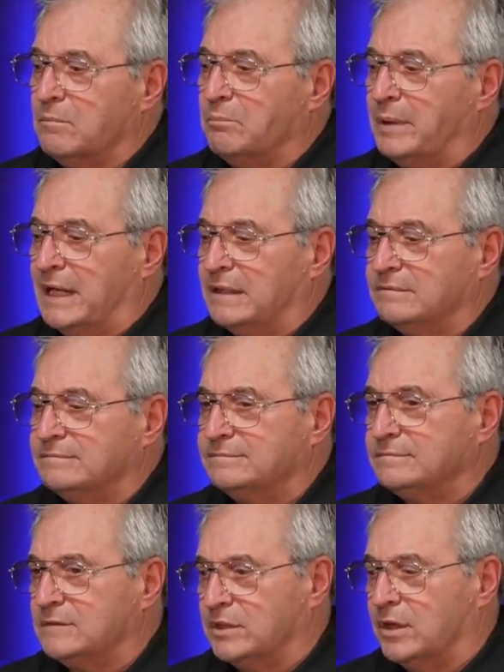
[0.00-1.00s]
But,
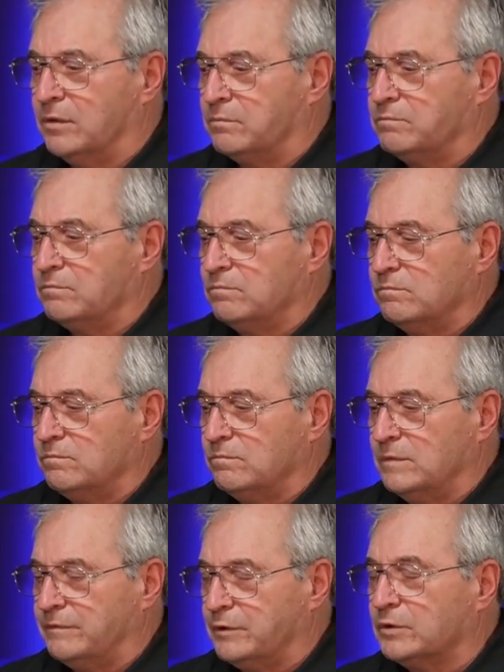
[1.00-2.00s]
you know,
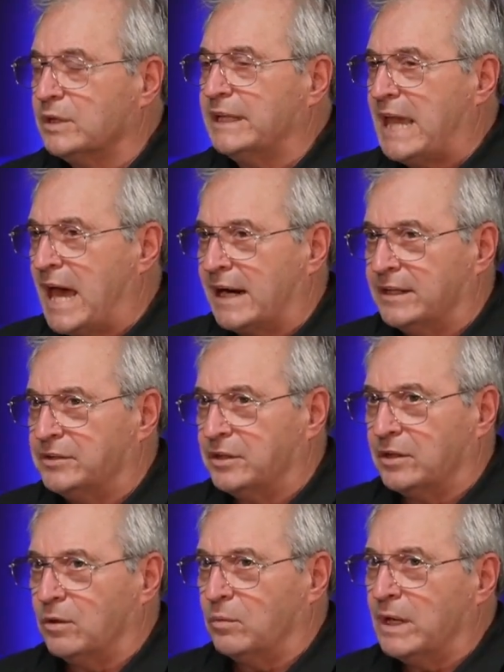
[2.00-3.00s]
if you look at it and you
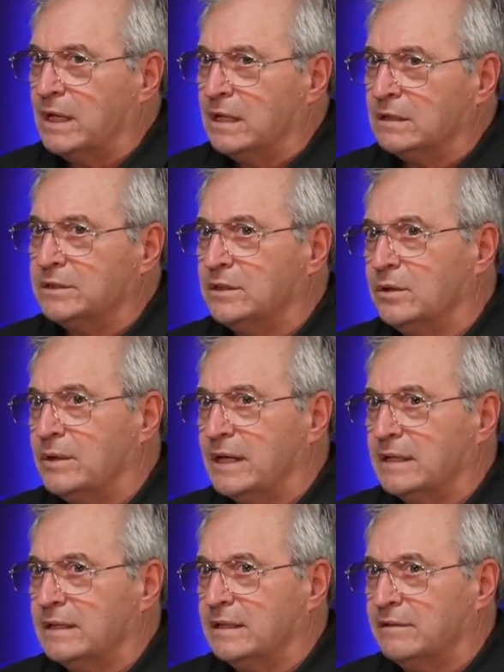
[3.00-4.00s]
go, well, you know,
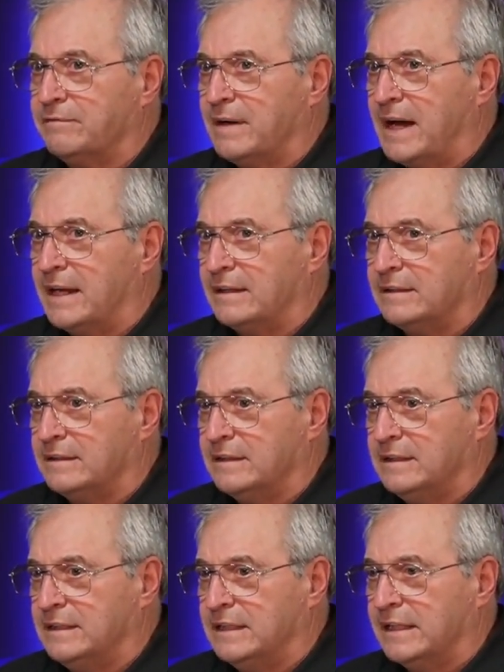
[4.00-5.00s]
if I
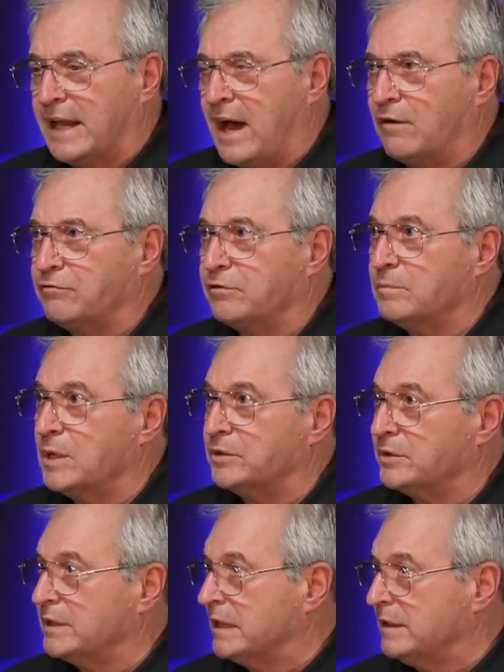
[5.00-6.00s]
get out from
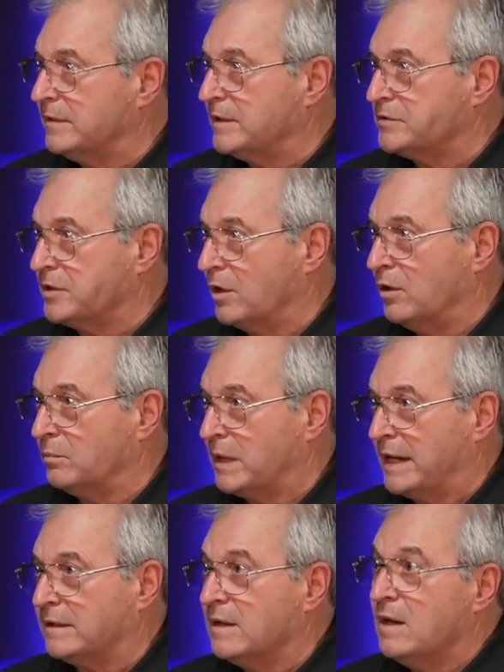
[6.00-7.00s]
underneath this home,
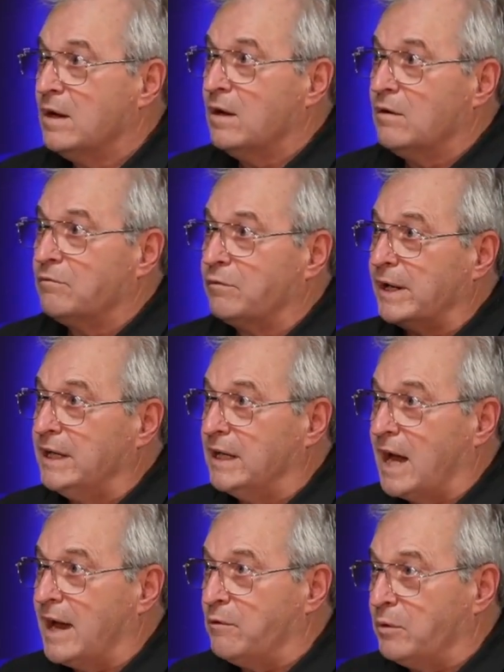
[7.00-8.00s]
like Freddie and
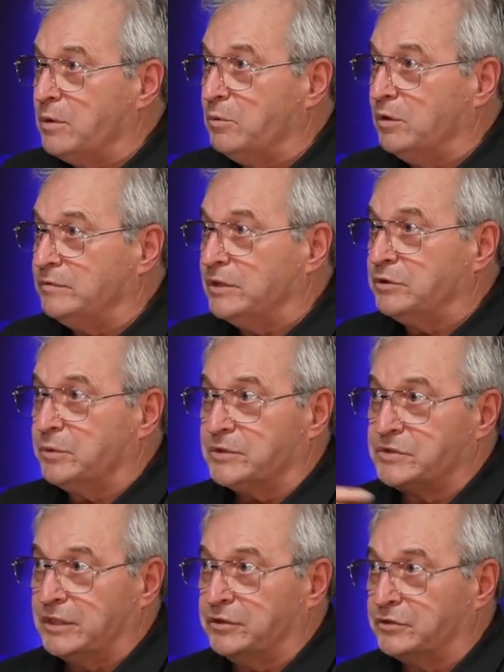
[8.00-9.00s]
I, we moved into a
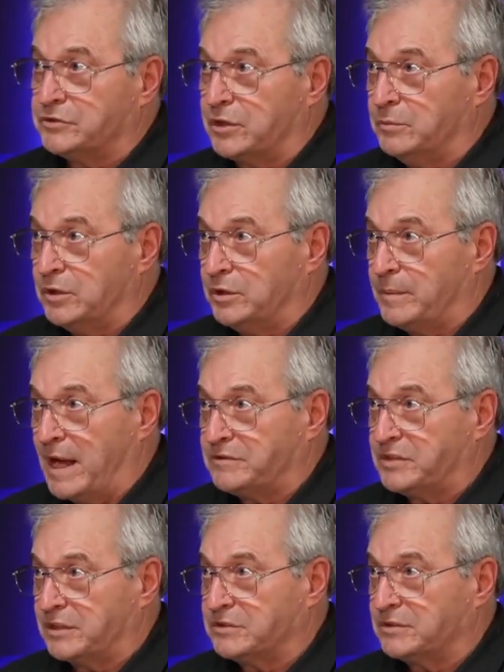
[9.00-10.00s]
seniors community about
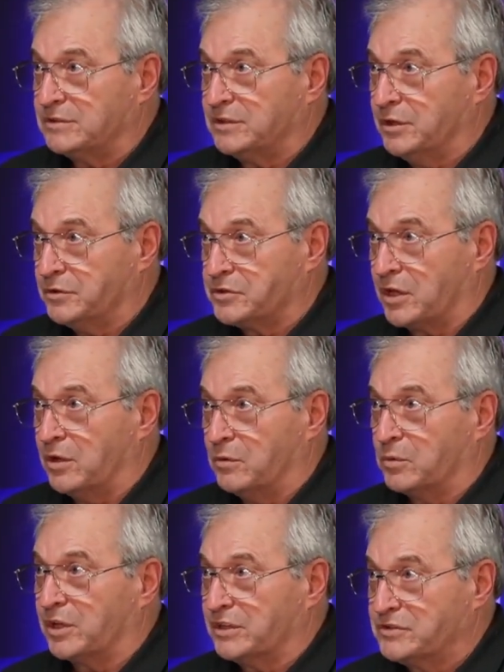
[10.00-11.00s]
6 years ago.
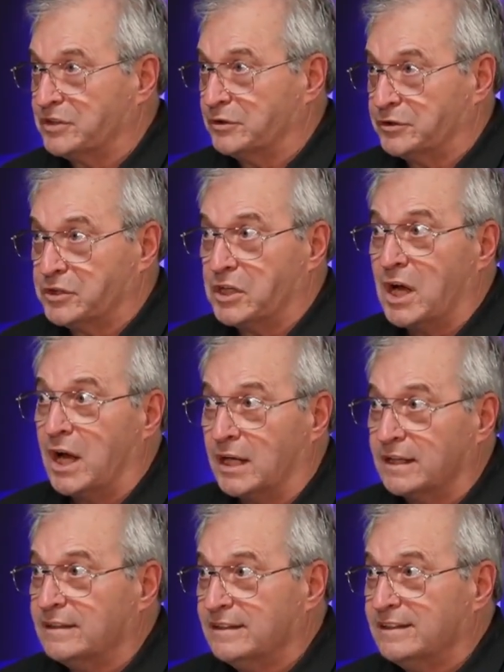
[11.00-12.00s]
We're considered
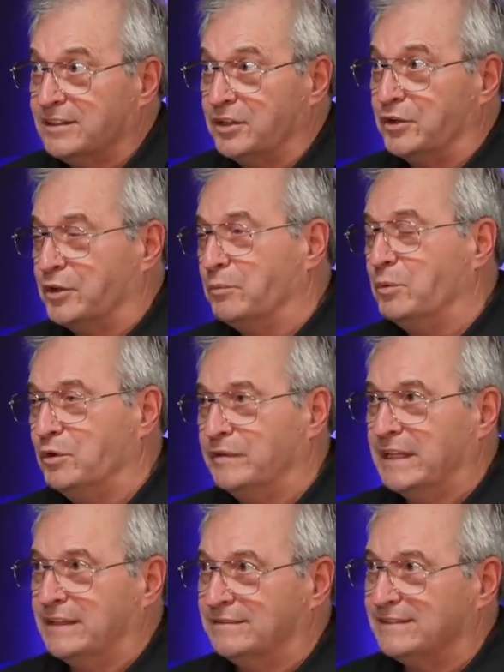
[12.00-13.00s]
young. You know, you move
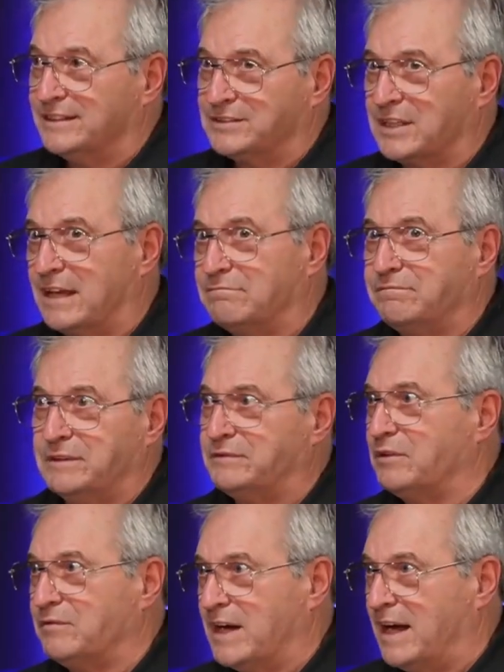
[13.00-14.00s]
in as like
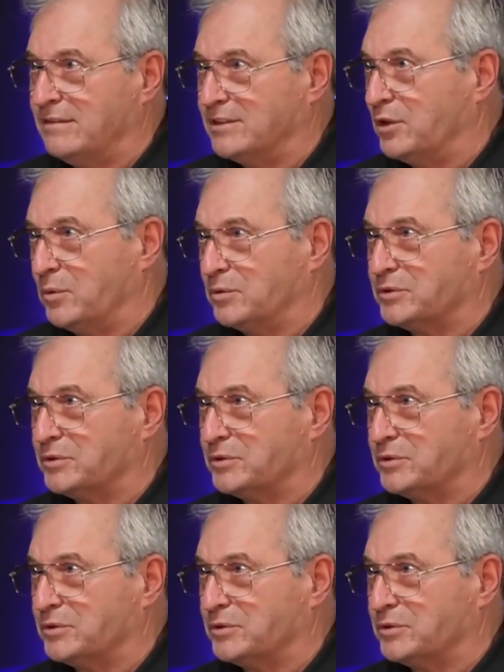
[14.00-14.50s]
55 and older.